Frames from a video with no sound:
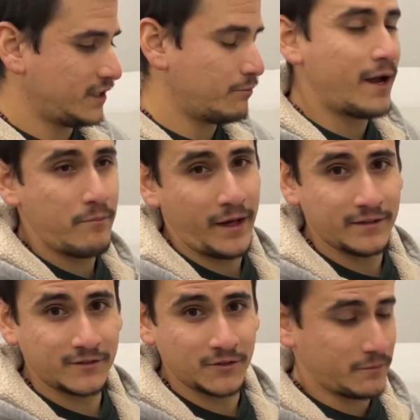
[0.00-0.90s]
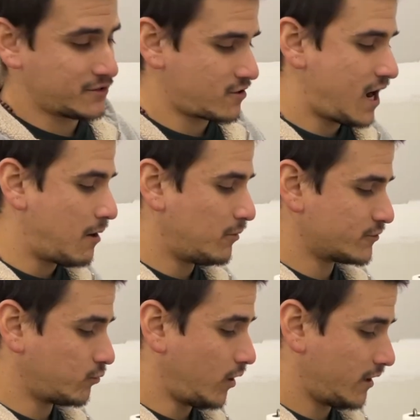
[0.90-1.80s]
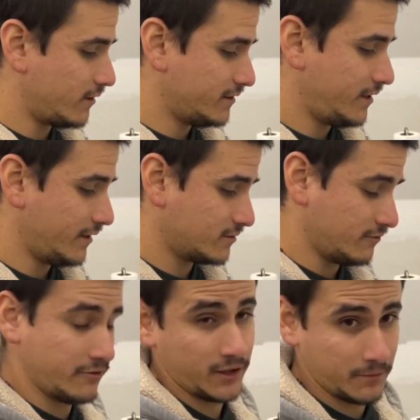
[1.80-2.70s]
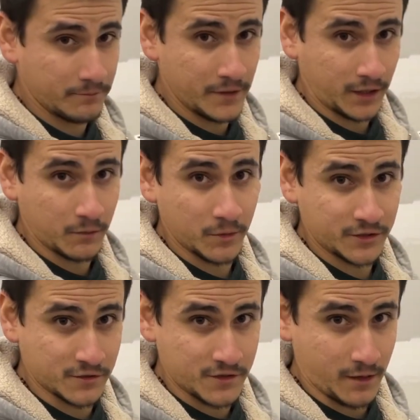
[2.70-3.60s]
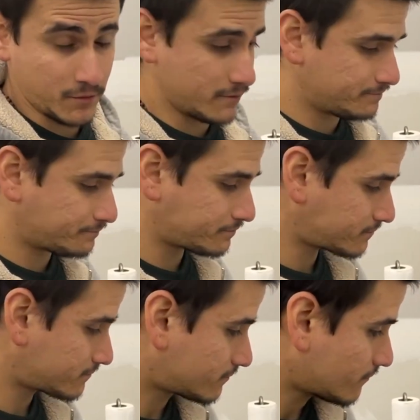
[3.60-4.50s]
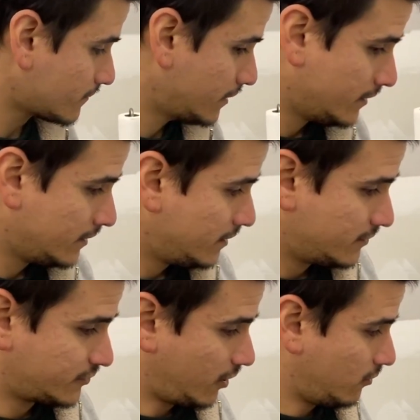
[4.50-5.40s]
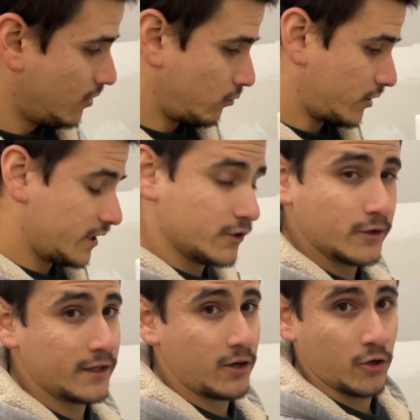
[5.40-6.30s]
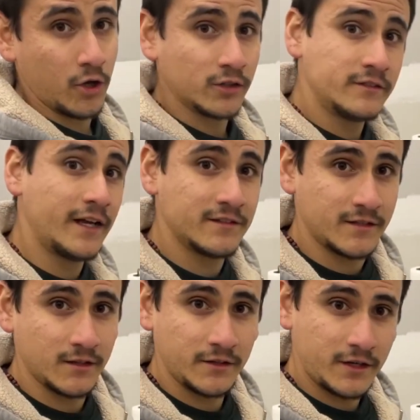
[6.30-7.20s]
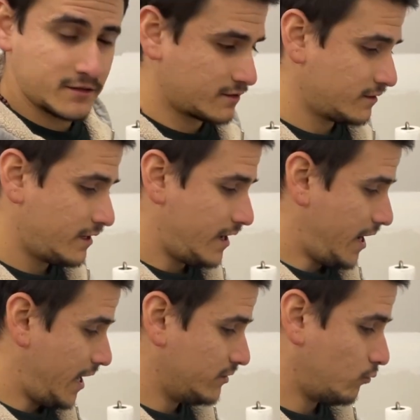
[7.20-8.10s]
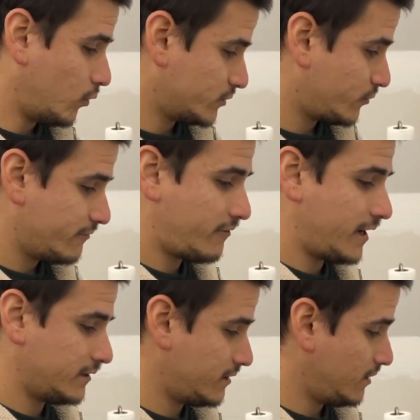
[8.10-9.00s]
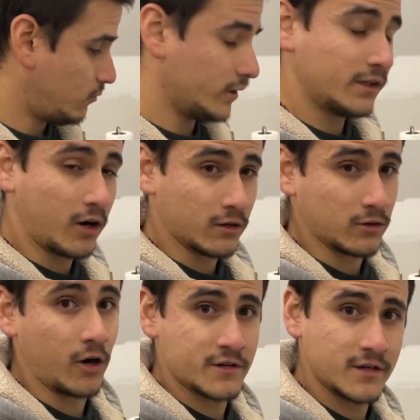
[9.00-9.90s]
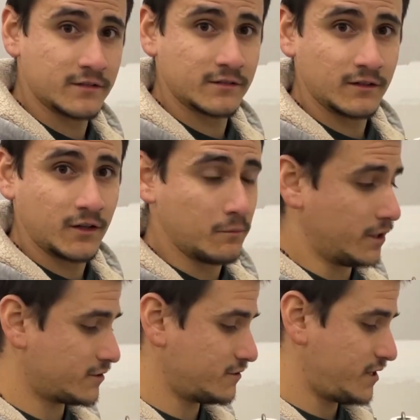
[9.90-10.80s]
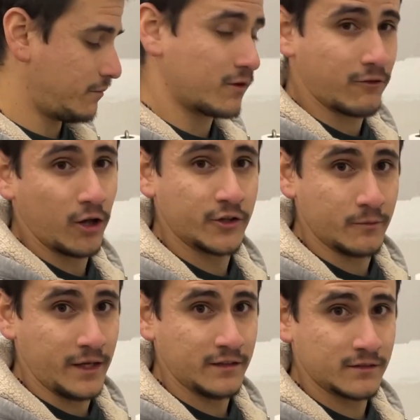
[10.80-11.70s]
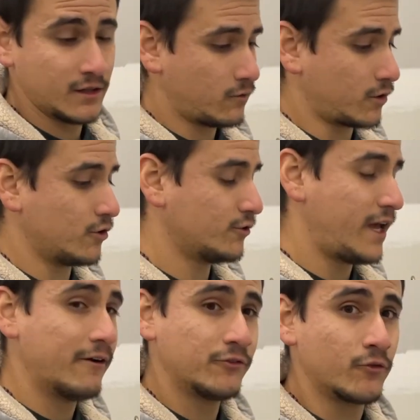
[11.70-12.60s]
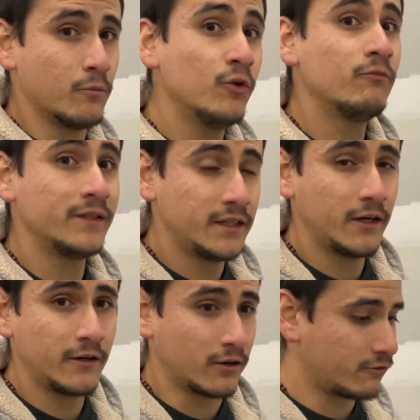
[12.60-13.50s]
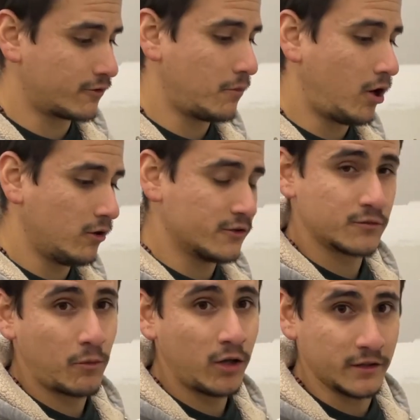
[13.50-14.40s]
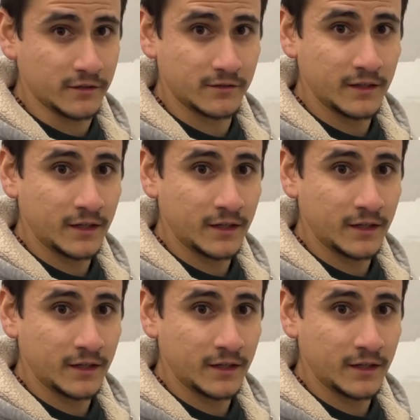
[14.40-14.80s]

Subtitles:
the pipettes to measure how much water it takes to fill up the combustion chamber. So we're going to do that on all 10 cylinders. And once we find what our largest combustion chamber volume is, we're going to have to remove material from all the smallest